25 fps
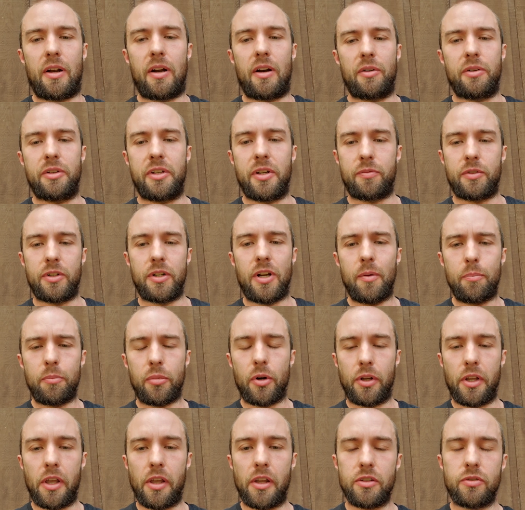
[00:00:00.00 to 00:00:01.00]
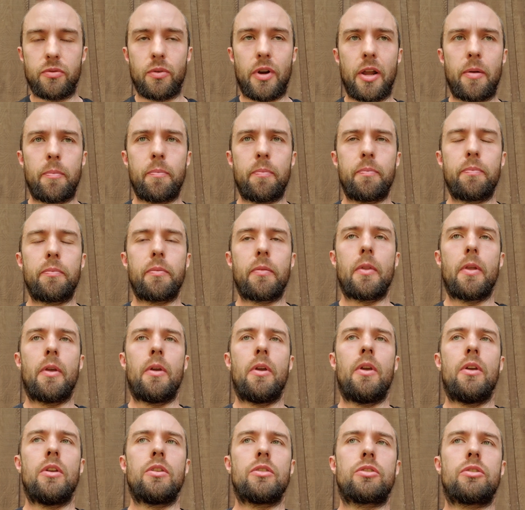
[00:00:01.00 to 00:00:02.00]
different upbringings, right?
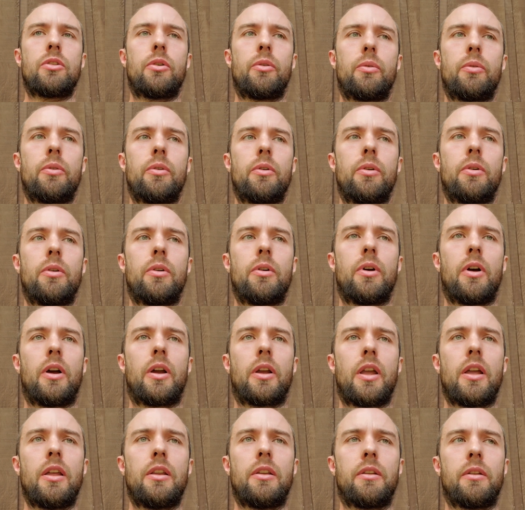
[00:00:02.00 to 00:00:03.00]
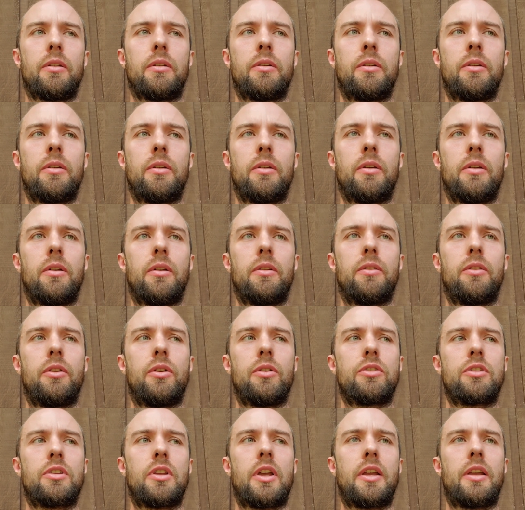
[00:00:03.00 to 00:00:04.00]
So again,
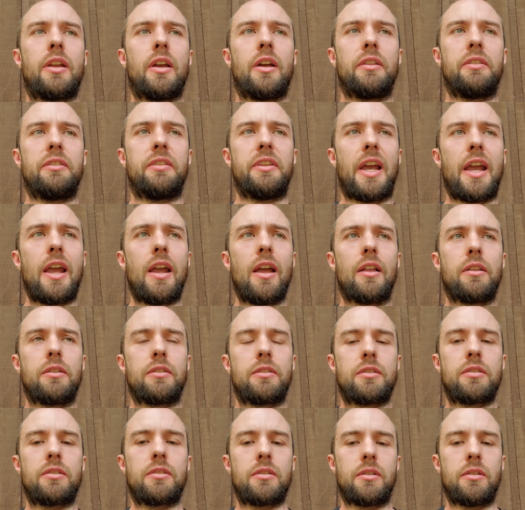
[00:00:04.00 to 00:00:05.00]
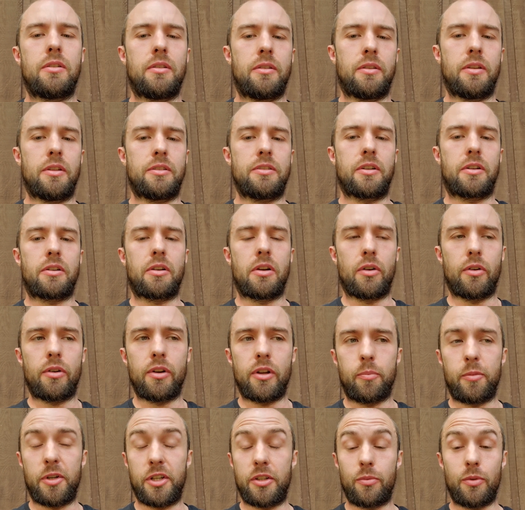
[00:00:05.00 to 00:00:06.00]
there's like a dance that's occurring
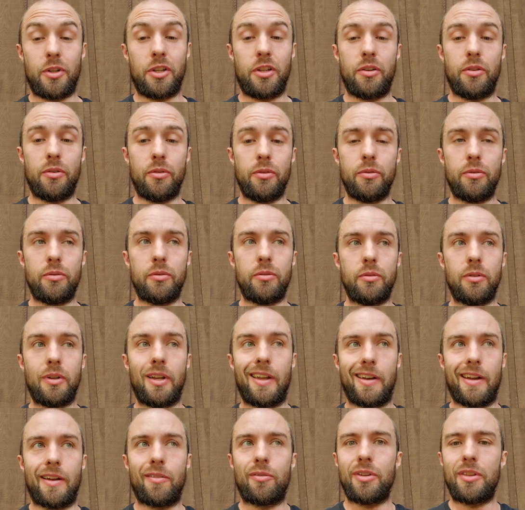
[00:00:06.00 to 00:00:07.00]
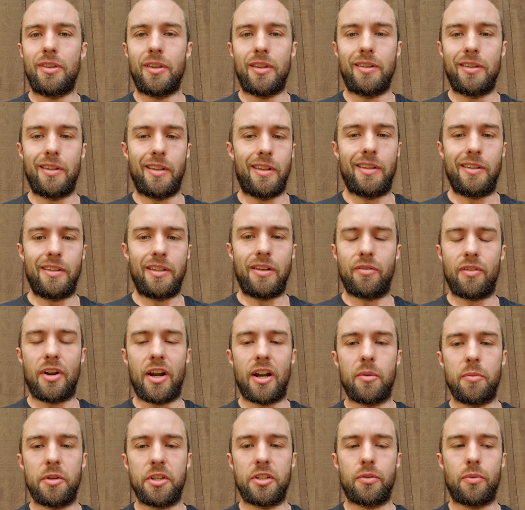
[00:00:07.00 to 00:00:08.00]
between you and everything in the
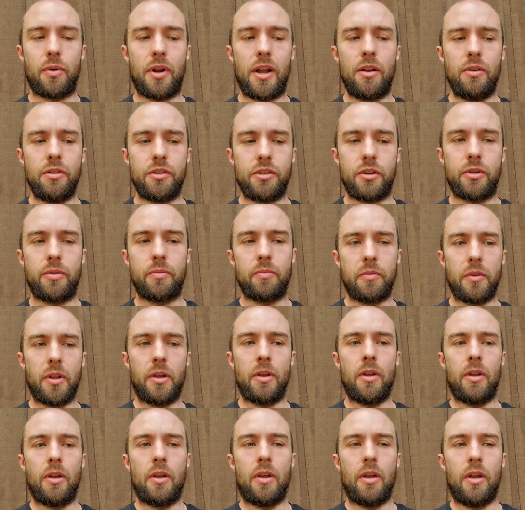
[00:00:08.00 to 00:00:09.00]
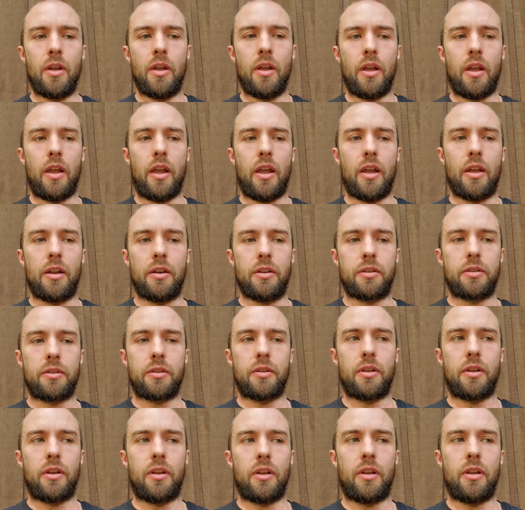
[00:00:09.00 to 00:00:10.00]
environment around you. And
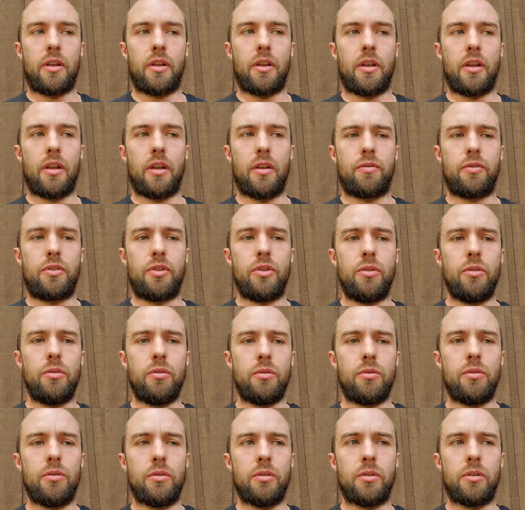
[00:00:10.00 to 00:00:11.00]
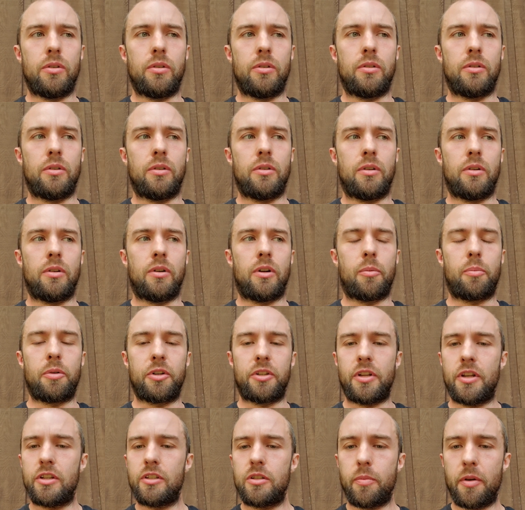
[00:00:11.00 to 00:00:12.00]
if you are
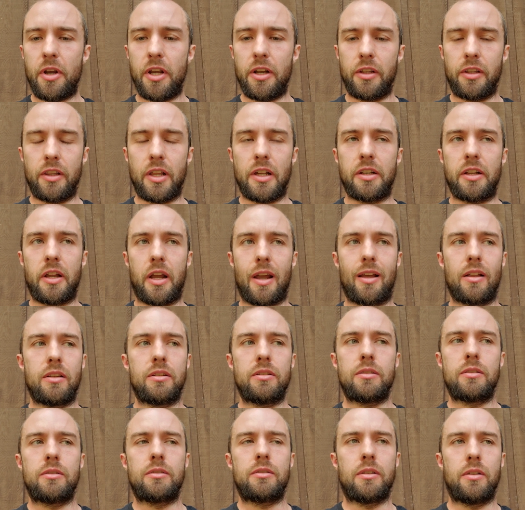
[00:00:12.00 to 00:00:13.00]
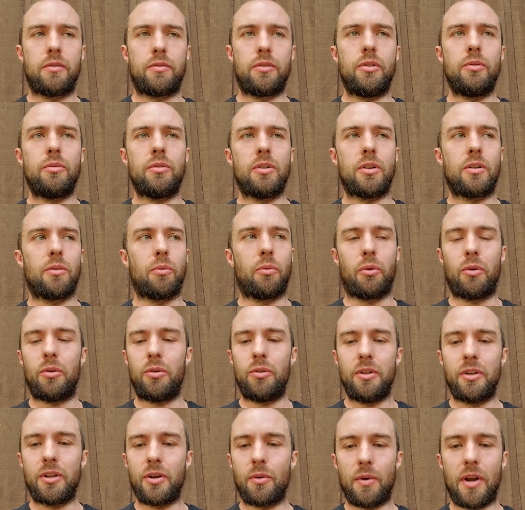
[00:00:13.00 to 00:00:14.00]
participating in that dance, if you are
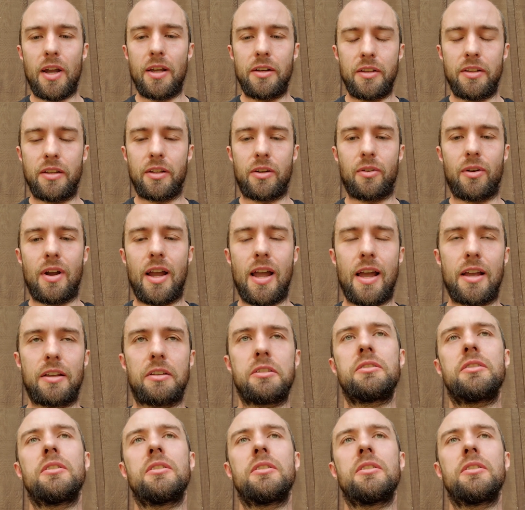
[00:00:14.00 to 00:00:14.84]
rolling around in the grass,